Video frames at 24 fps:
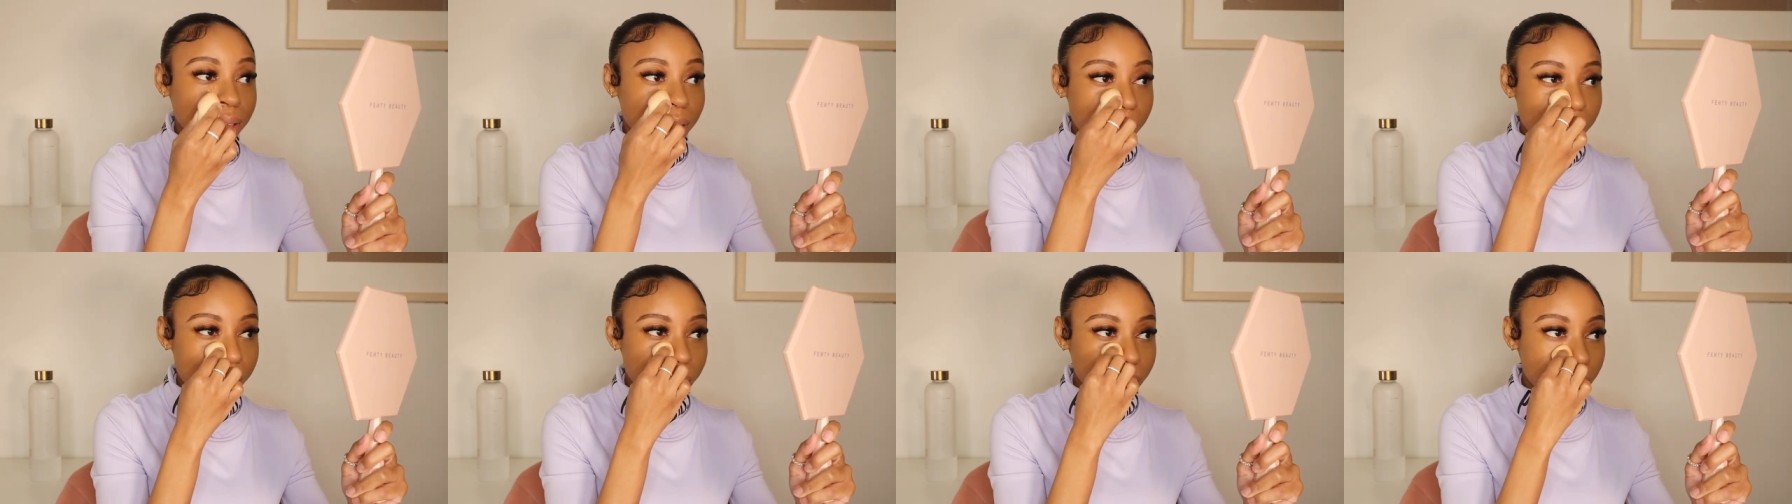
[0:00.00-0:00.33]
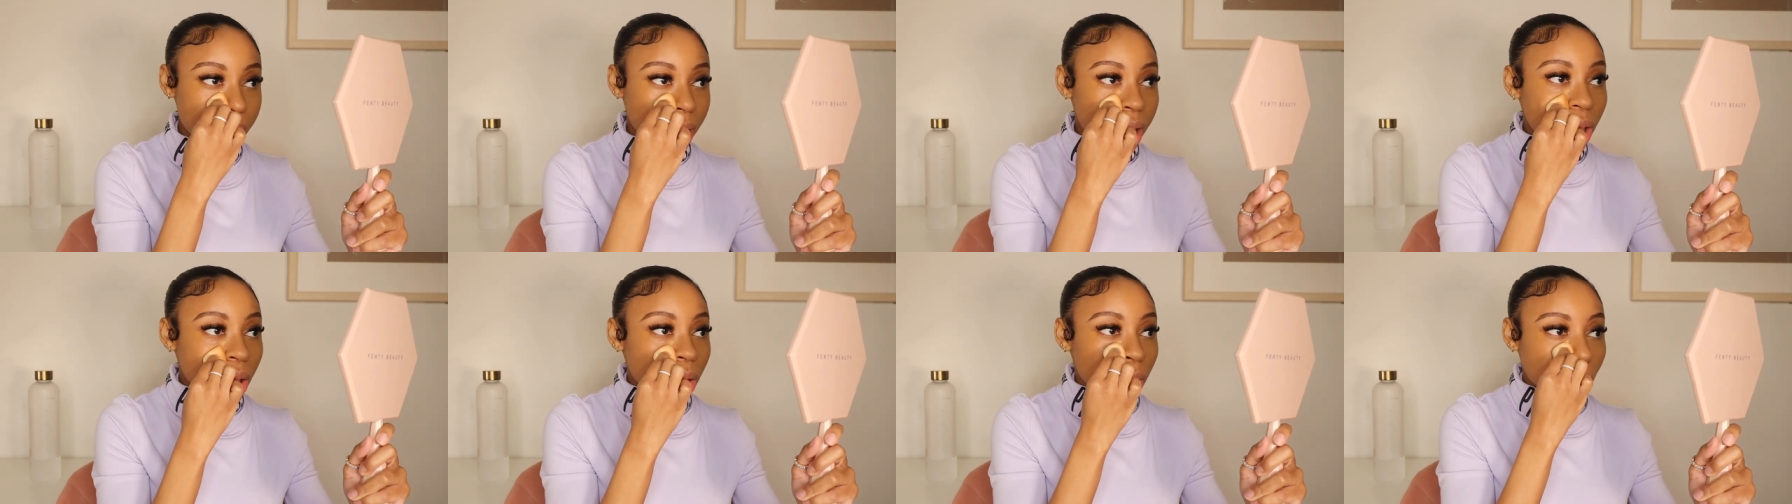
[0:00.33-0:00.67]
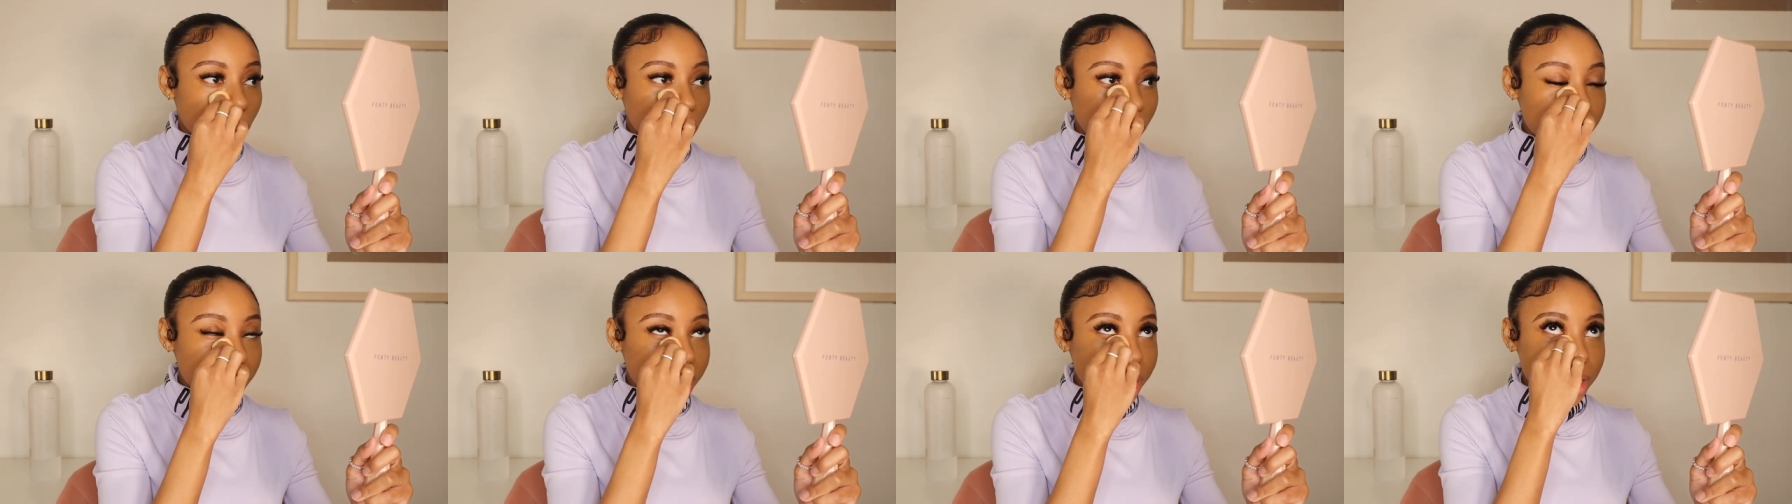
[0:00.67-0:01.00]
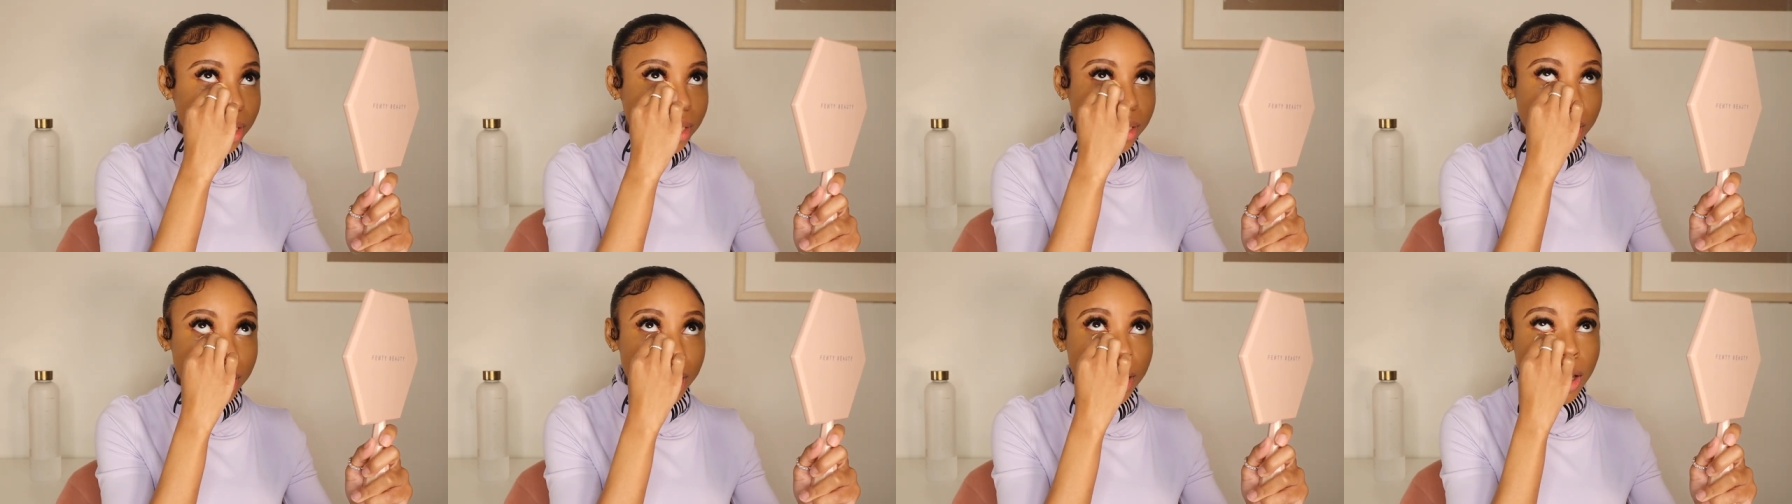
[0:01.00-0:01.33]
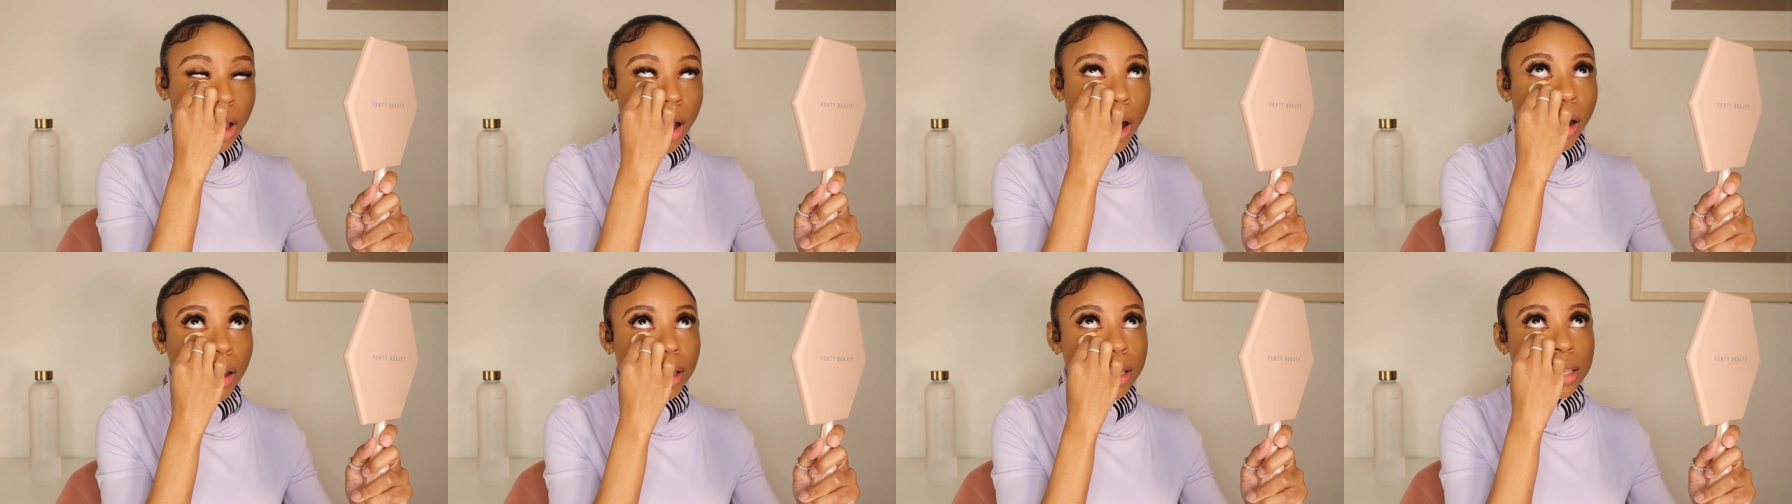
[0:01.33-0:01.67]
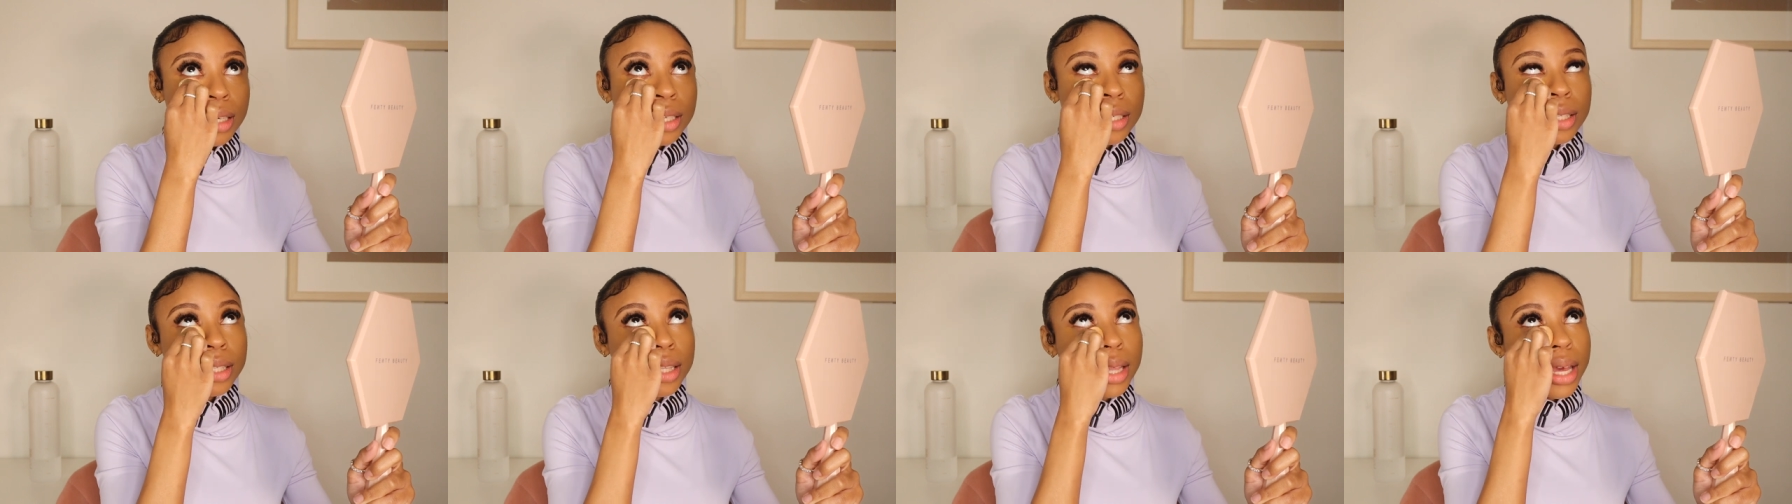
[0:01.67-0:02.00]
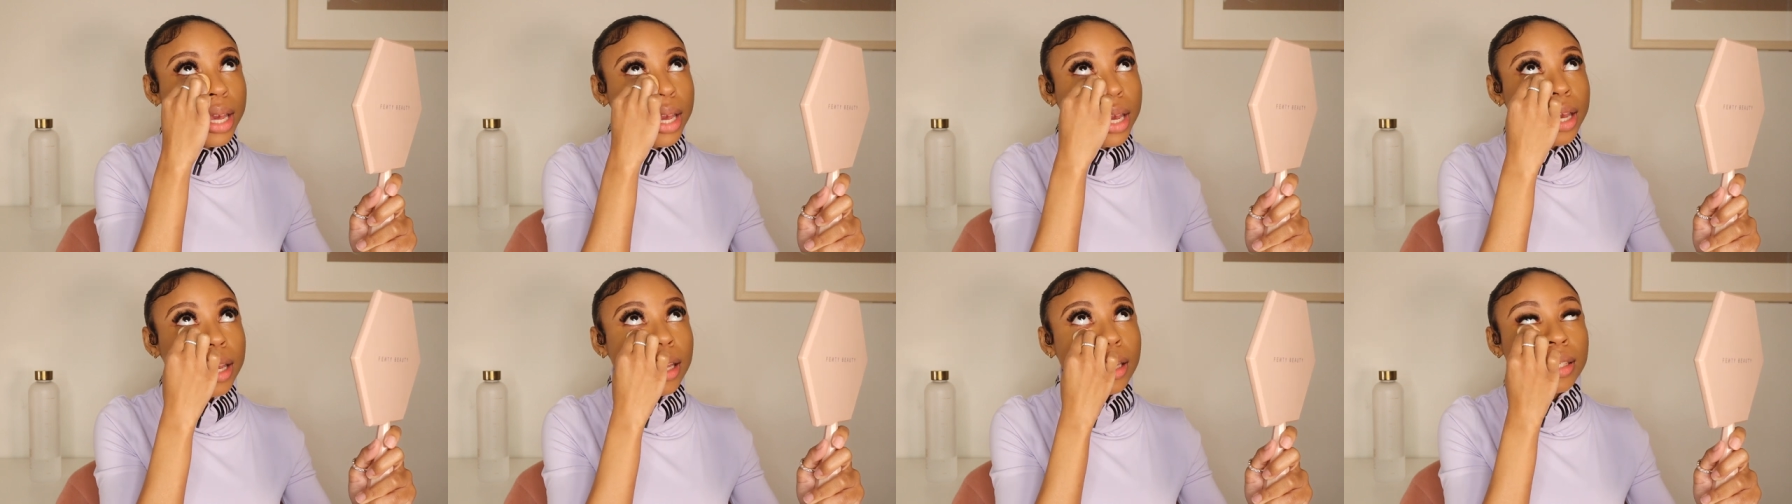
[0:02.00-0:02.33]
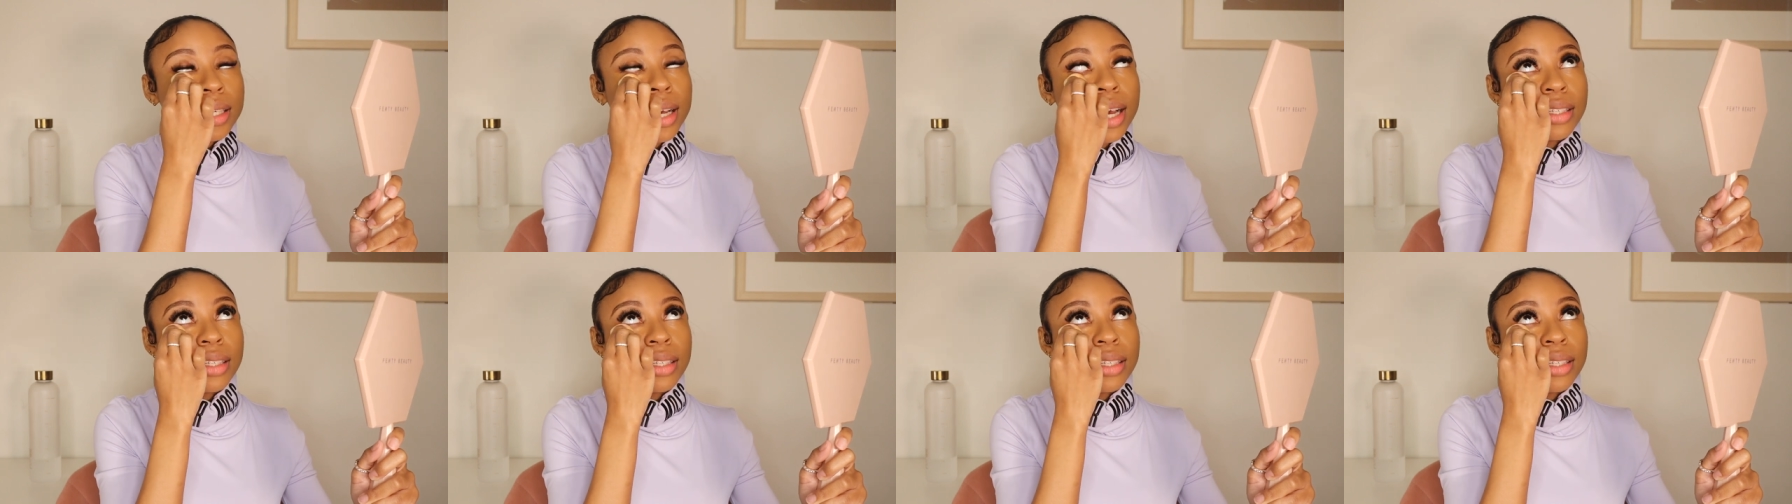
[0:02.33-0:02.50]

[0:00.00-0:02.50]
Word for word: Like we had done all these things.